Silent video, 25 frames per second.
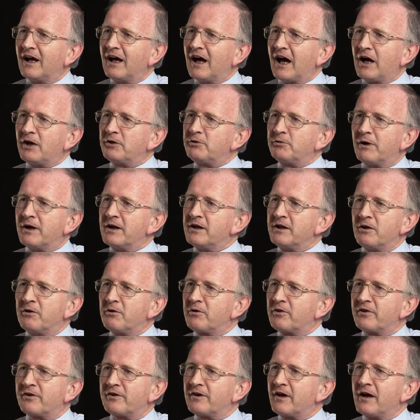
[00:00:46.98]
How do I
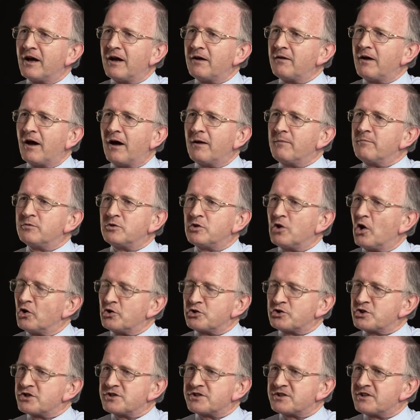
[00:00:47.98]
know that I, am
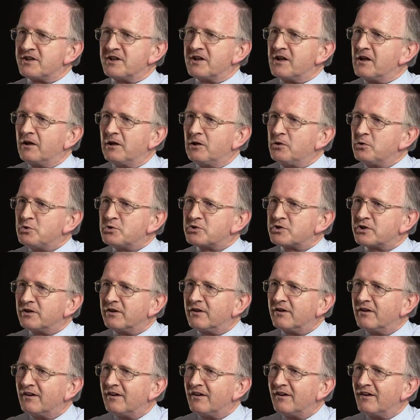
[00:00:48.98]
not just an
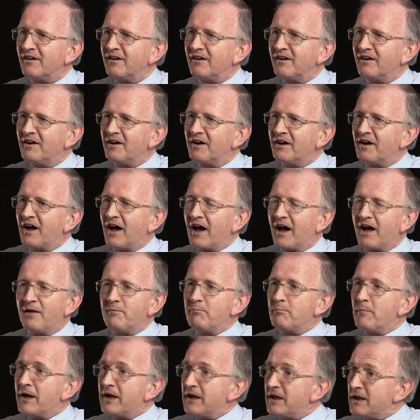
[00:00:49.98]
illusion?
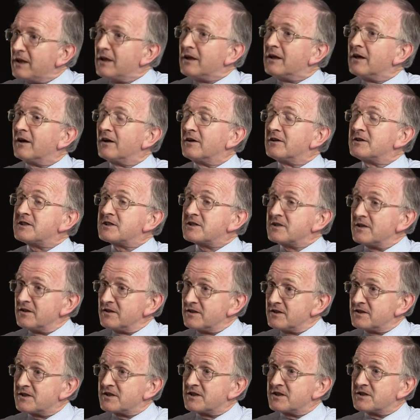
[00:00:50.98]
And many
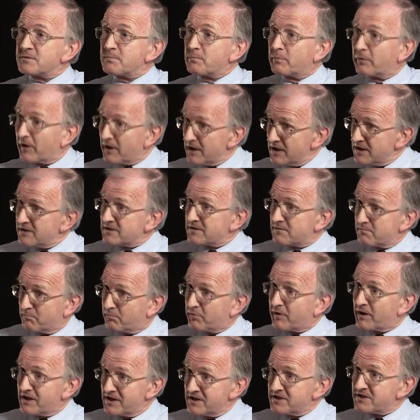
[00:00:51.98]
scientists, brain,
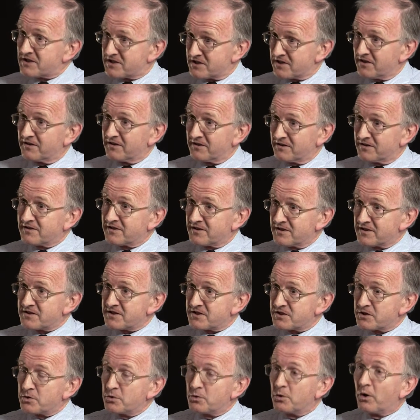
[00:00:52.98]
brain
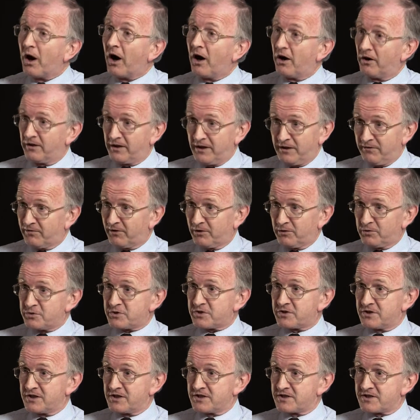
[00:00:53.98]
scientists who are
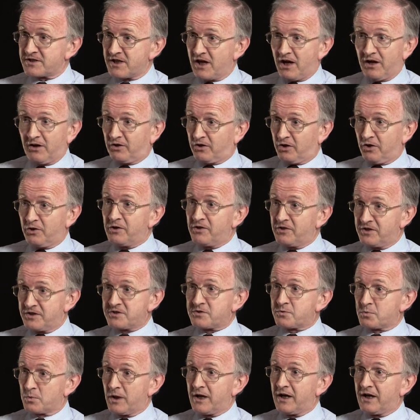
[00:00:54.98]
evolutionists, are going
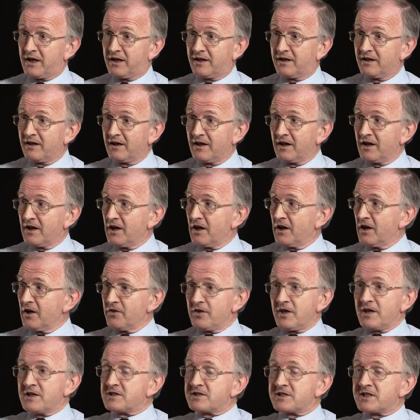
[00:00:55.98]
this way.
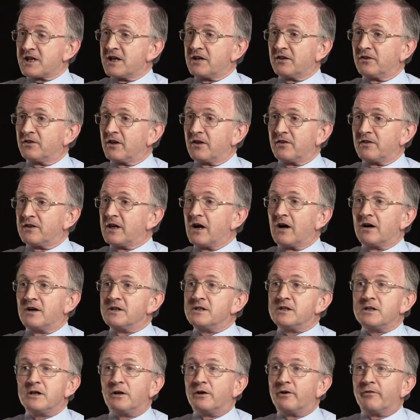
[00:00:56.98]
They're saying that the
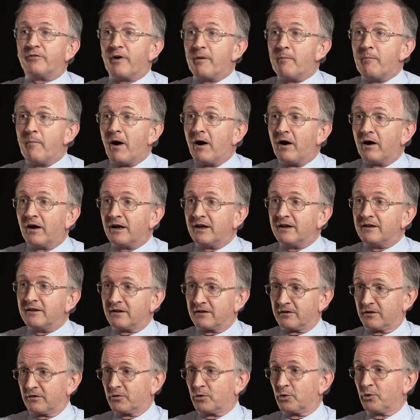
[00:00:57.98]
idea of a mind,
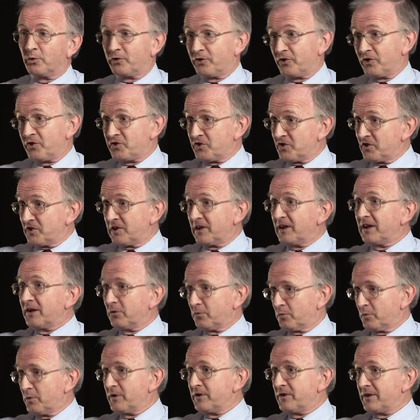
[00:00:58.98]
and of course, this is
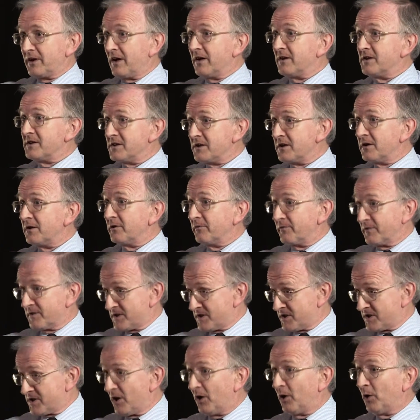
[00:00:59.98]
linked with the idea of a
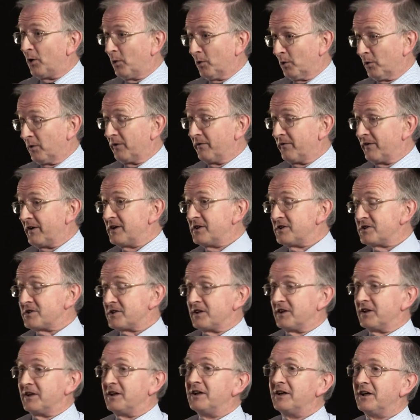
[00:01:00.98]
soul
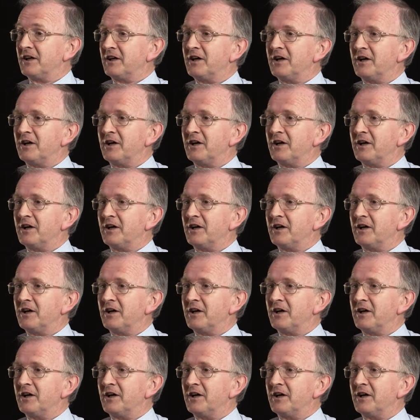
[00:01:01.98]
eventually,